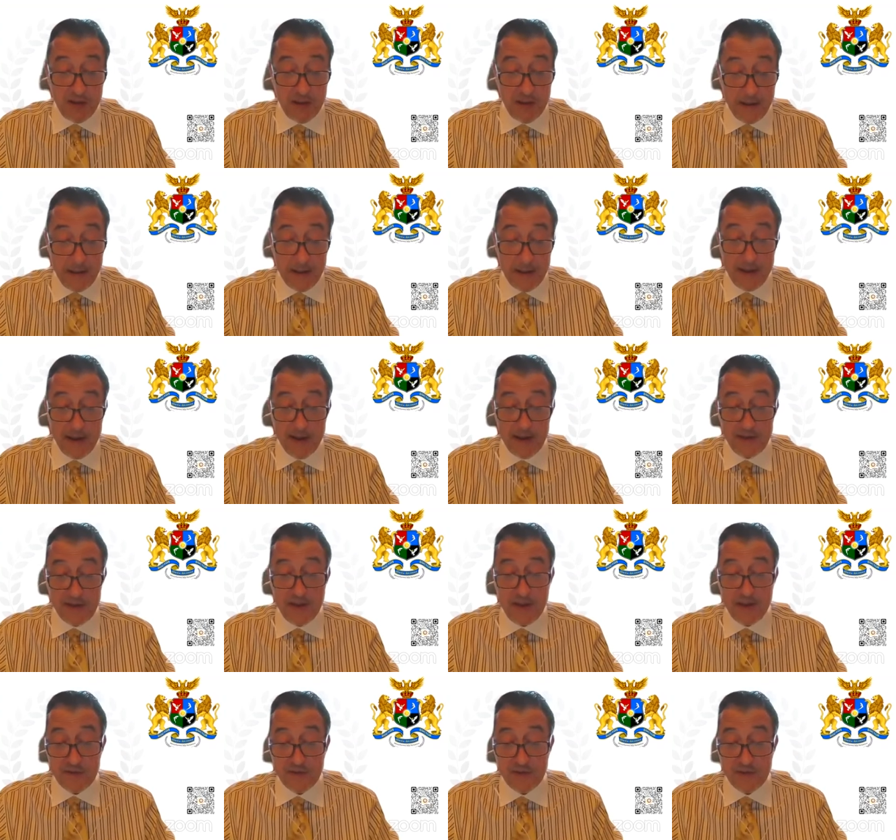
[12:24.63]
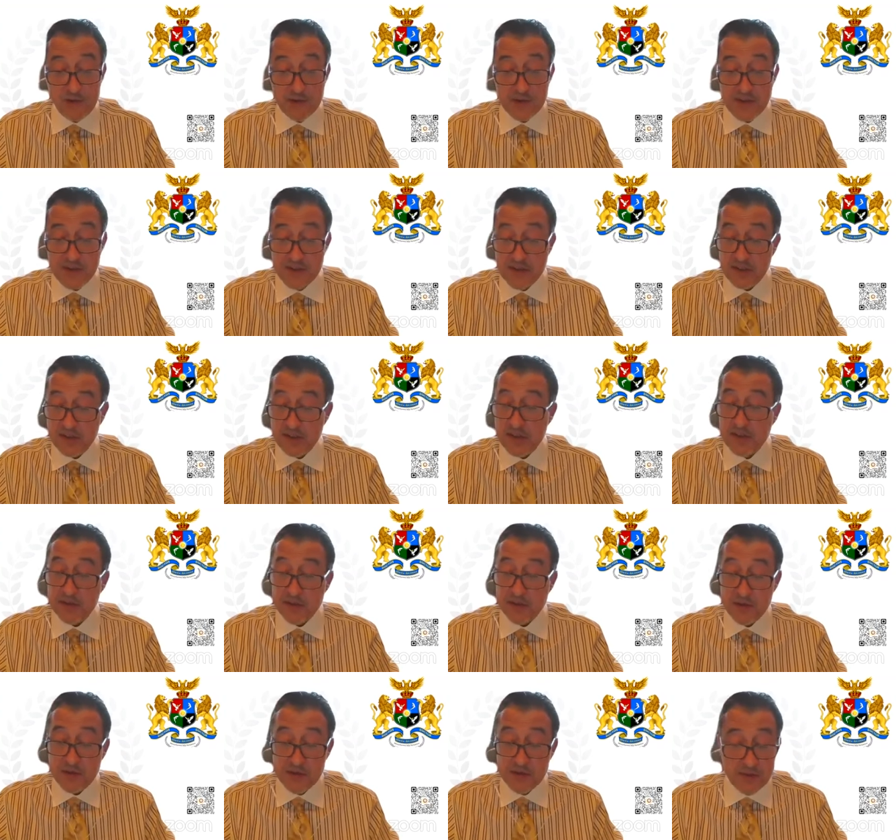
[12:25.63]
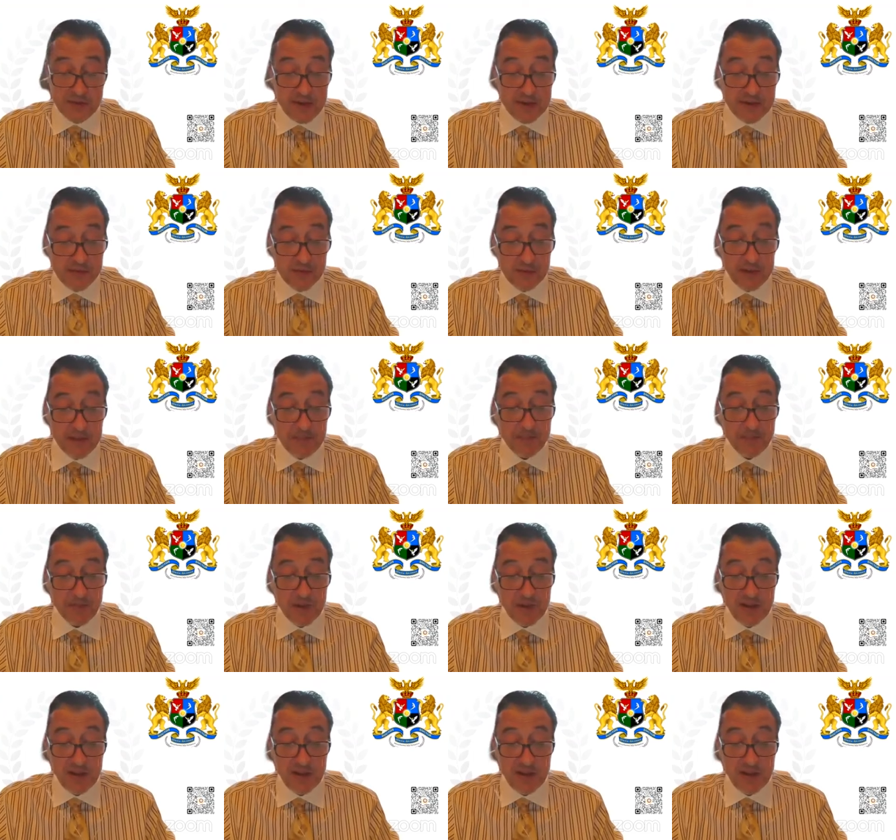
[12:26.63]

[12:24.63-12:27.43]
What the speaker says: And then, of course, there's a link to his resume.